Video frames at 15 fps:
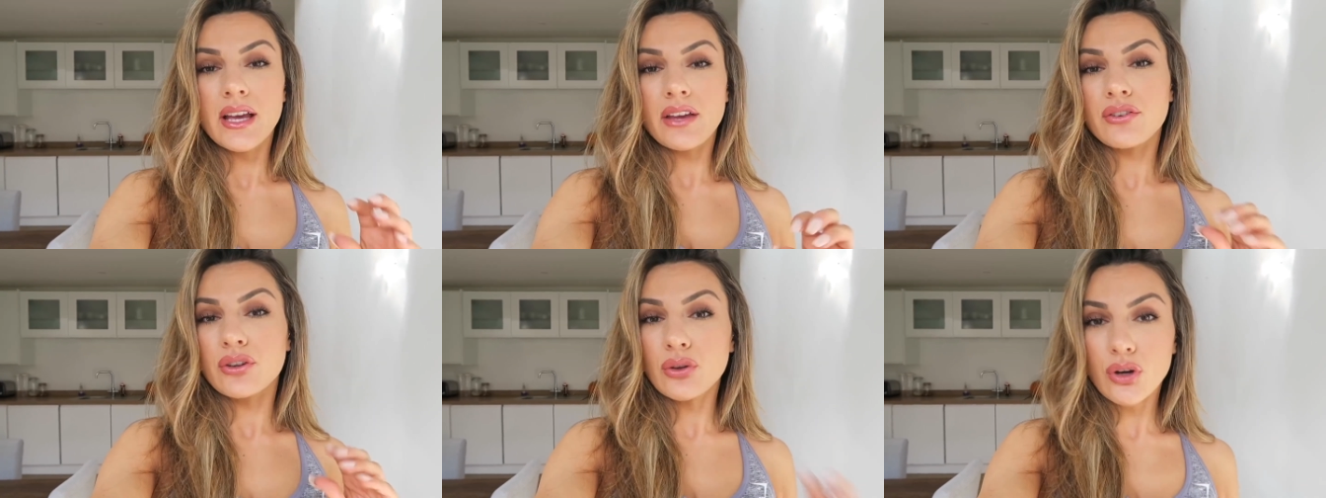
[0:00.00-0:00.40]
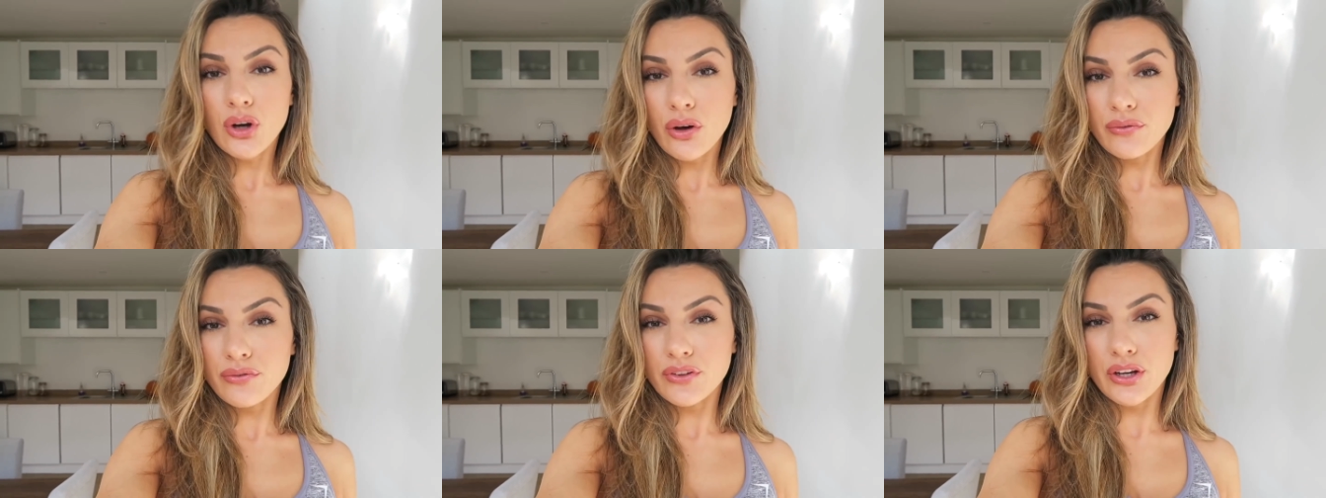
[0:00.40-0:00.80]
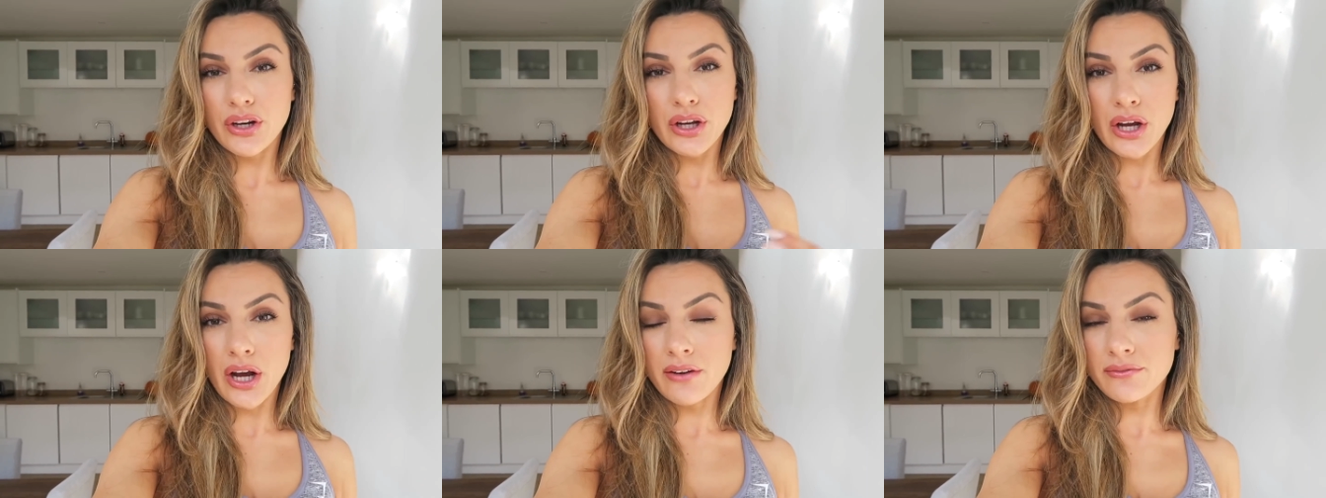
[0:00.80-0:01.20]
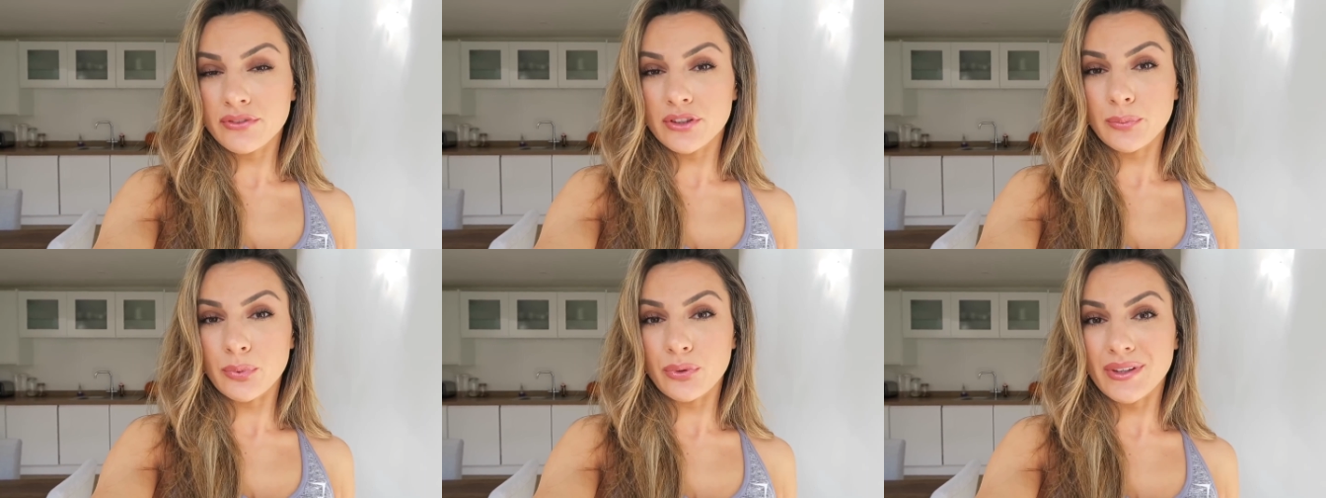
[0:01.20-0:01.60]
If you're not confident and
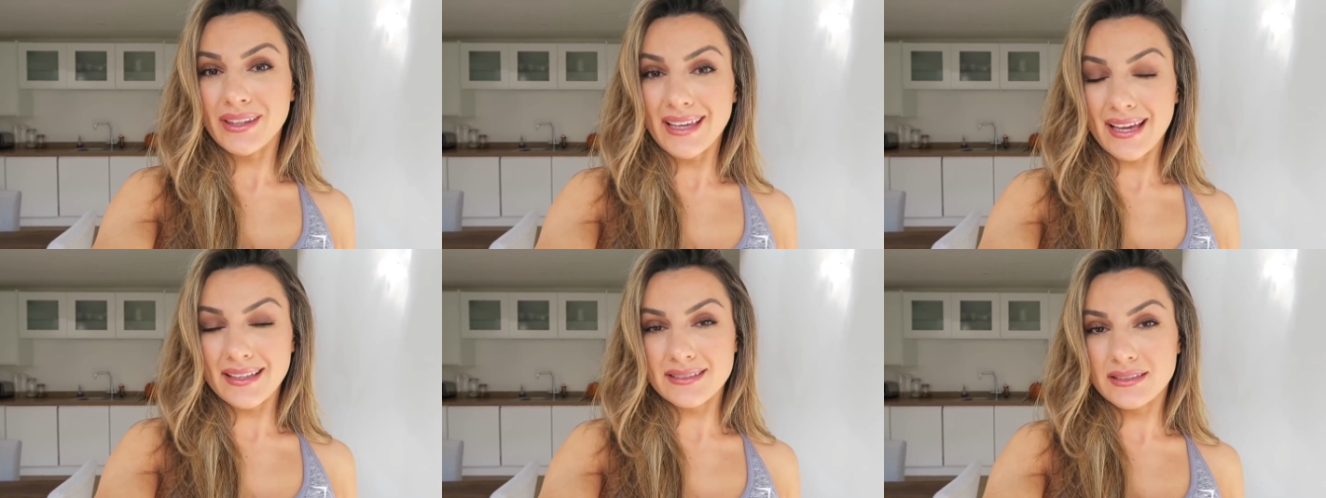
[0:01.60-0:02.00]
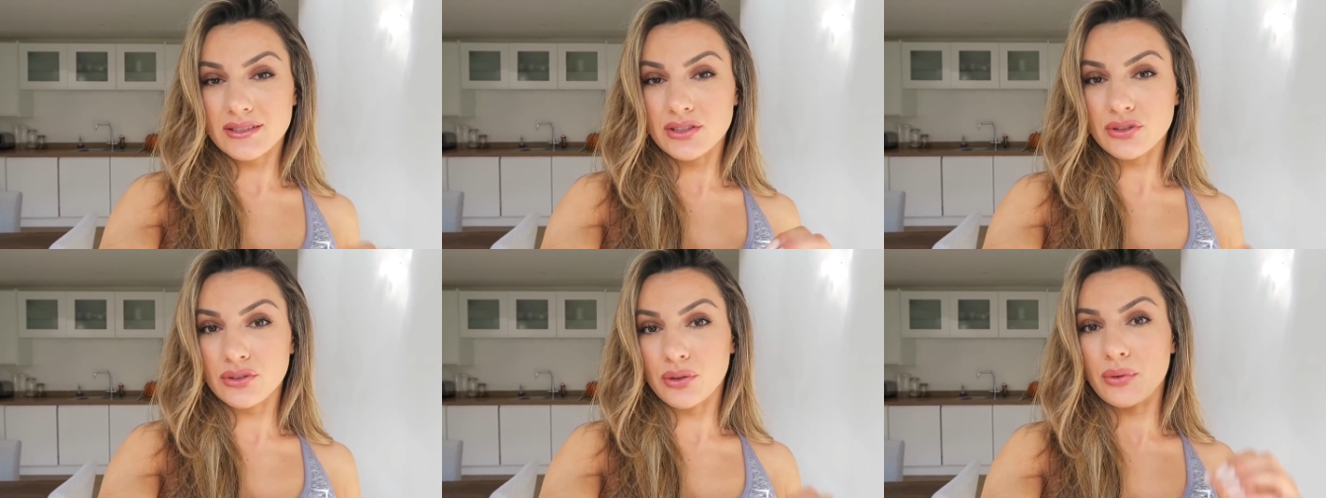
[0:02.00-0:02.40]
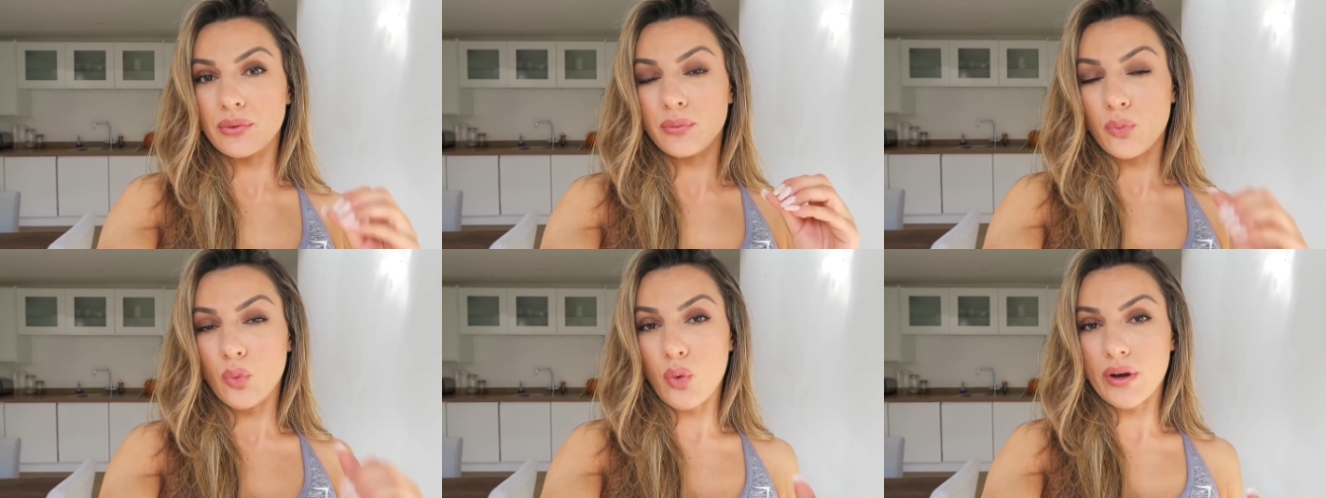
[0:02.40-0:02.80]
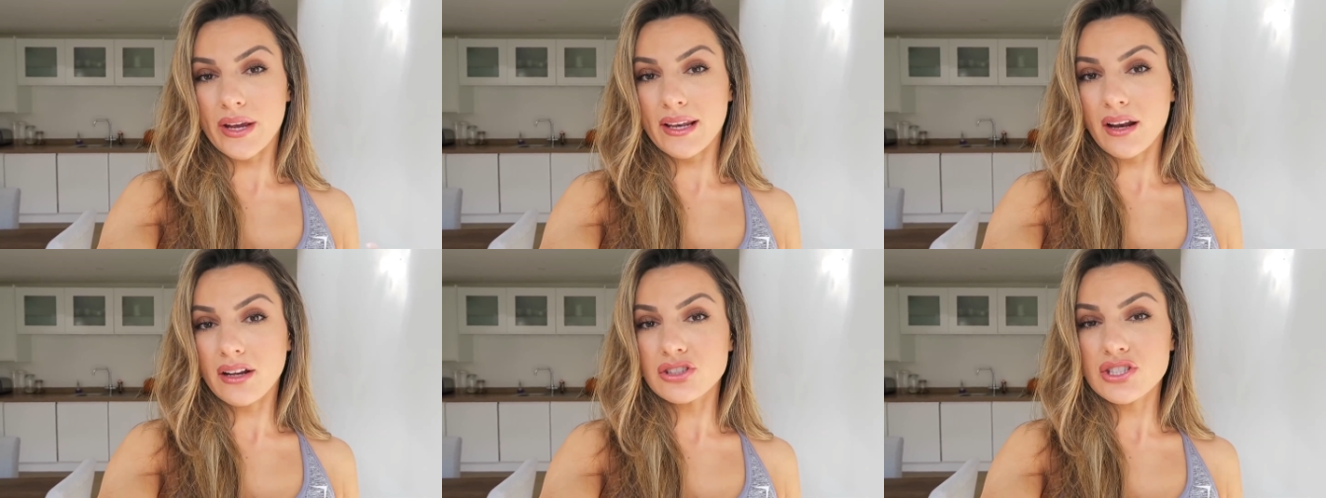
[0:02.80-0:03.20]
comfortable yet to do
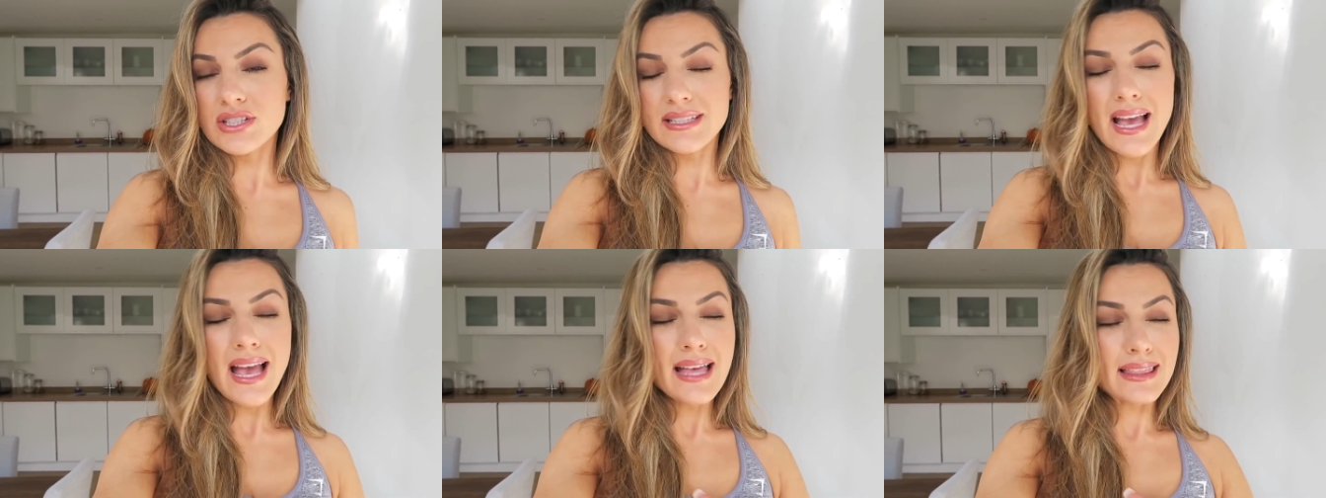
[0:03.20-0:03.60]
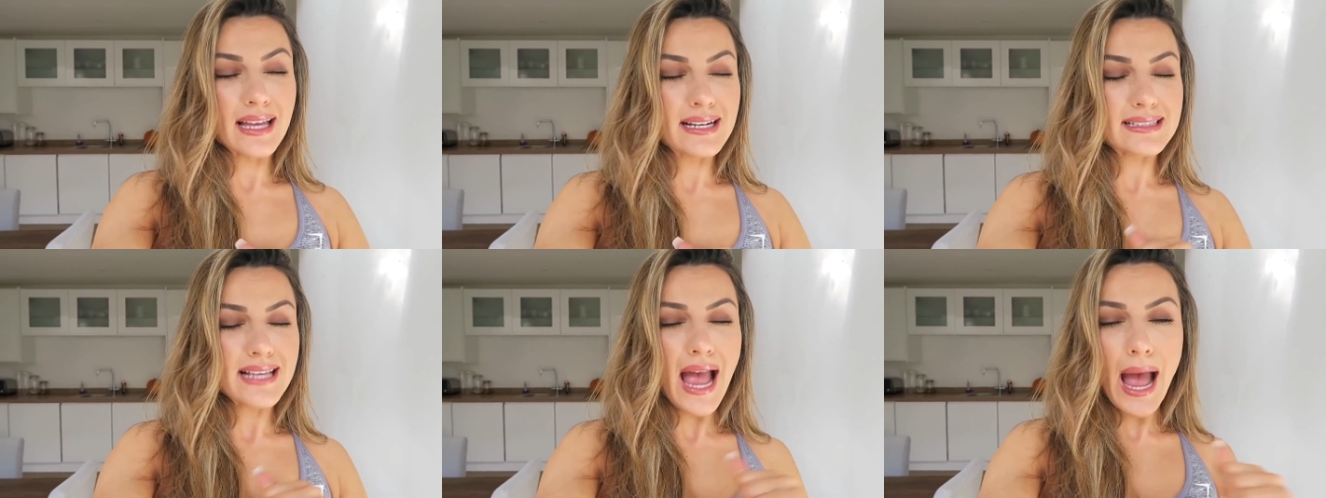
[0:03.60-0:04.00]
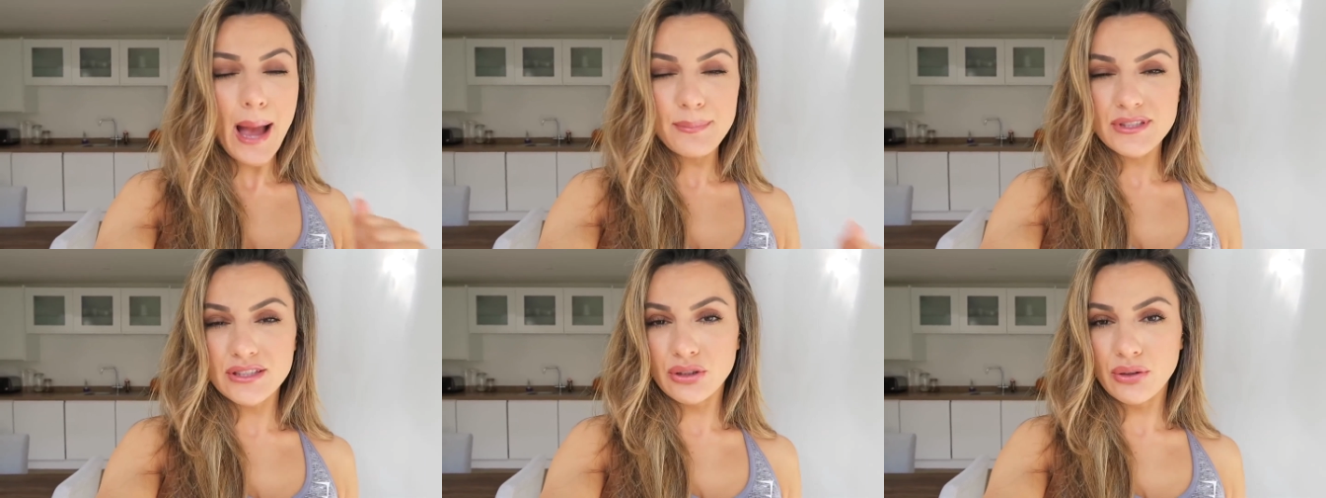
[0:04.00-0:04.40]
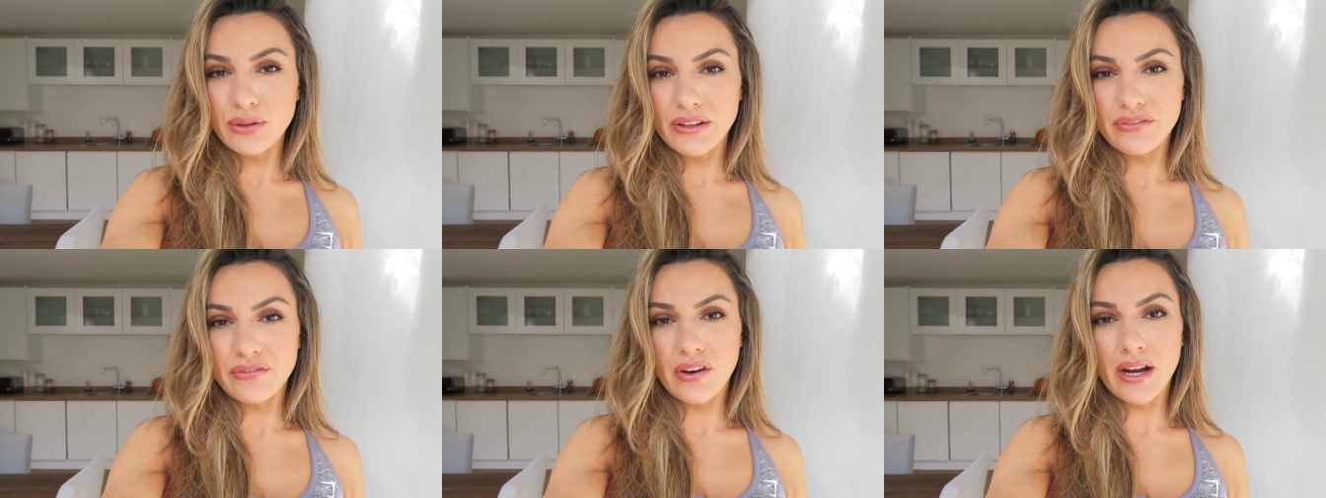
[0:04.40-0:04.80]
walking lunges, that is
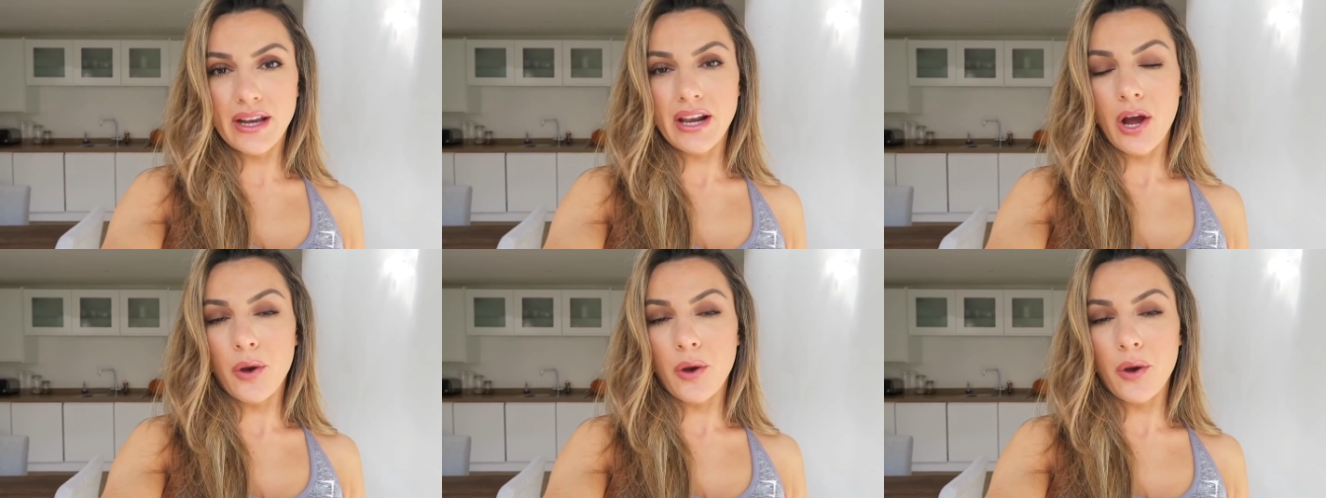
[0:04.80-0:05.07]
absolutely fine.